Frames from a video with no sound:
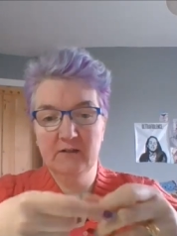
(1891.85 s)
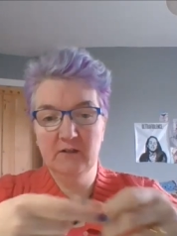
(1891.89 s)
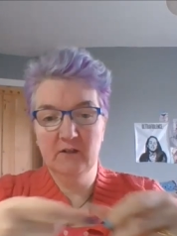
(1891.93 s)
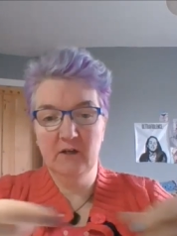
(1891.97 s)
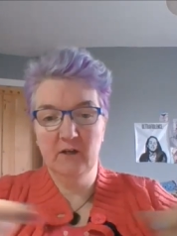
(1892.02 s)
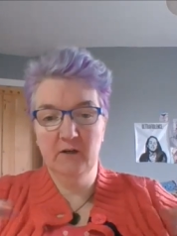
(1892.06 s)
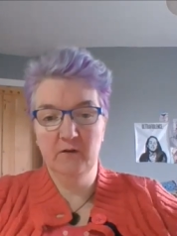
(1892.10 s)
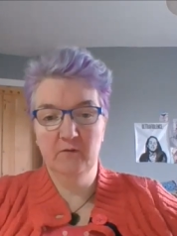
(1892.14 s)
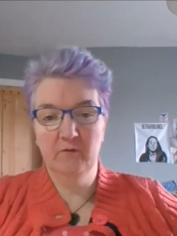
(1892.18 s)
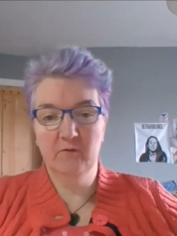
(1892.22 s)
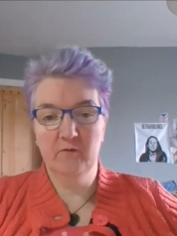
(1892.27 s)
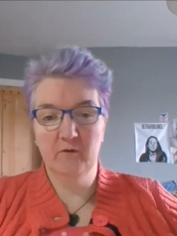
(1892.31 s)
to
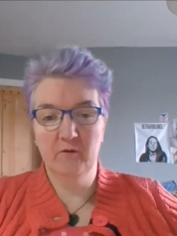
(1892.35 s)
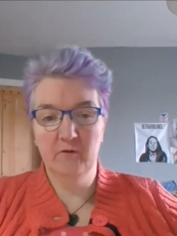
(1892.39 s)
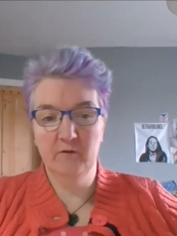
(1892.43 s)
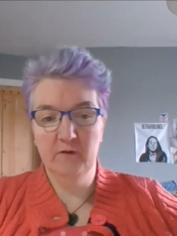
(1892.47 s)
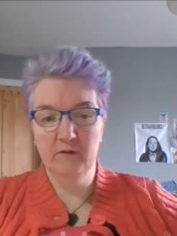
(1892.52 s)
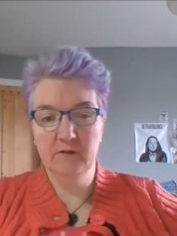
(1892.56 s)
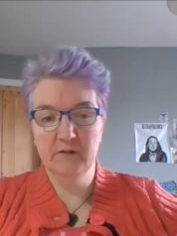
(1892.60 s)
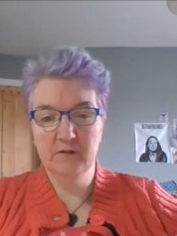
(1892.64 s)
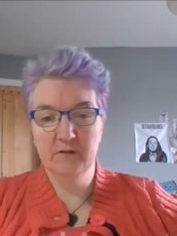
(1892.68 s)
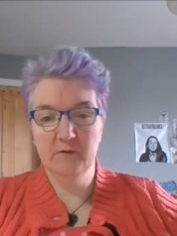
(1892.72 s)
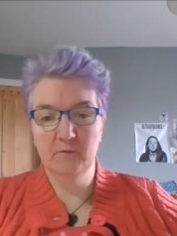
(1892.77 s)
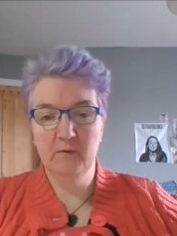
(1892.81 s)
go through
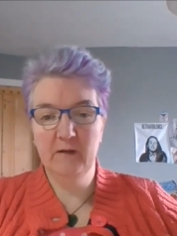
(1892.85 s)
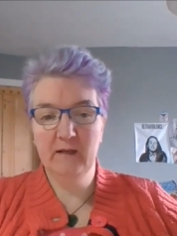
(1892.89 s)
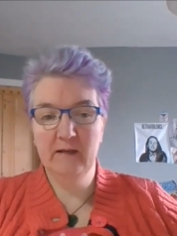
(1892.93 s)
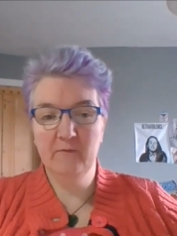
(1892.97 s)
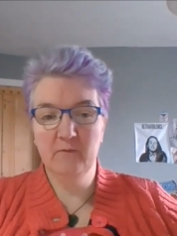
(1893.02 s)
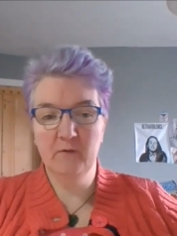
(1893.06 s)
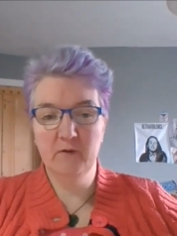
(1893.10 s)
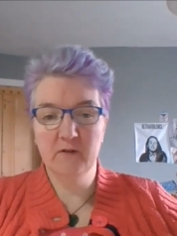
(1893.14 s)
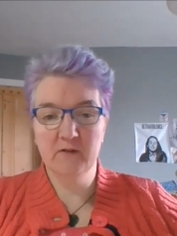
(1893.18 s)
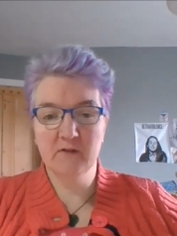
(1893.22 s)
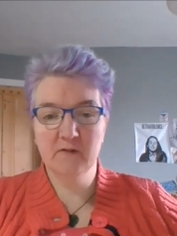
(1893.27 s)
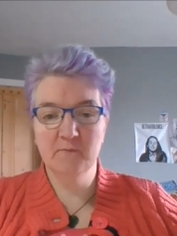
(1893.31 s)
and to
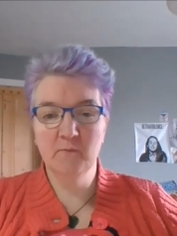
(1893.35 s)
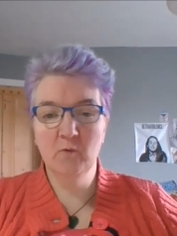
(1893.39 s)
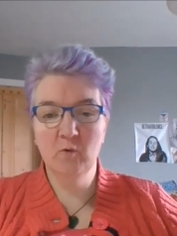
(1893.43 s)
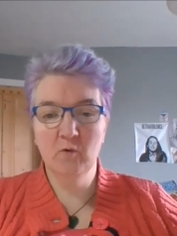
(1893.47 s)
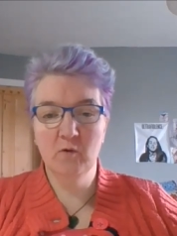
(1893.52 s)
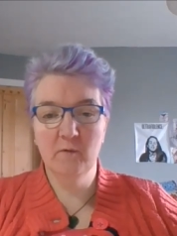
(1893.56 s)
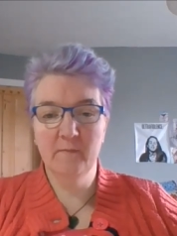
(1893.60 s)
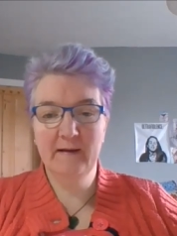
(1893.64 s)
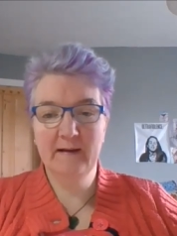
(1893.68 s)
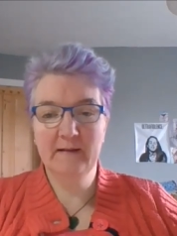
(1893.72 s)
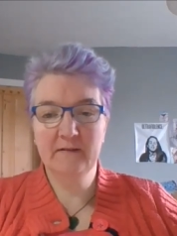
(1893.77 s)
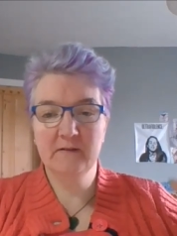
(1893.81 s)
weave with a
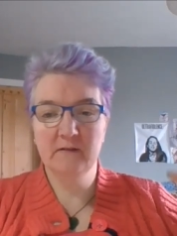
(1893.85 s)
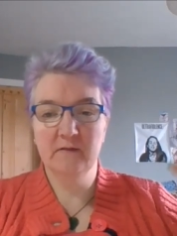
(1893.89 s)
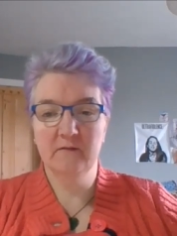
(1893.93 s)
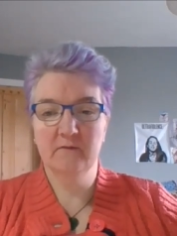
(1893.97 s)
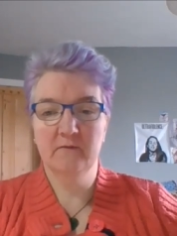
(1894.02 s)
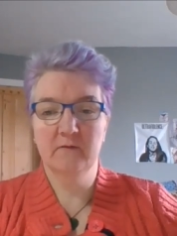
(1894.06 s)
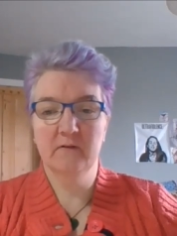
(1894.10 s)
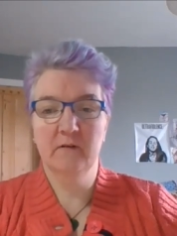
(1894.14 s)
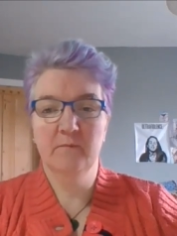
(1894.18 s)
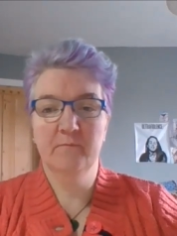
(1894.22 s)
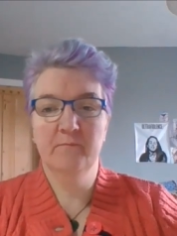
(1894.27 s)
small amount of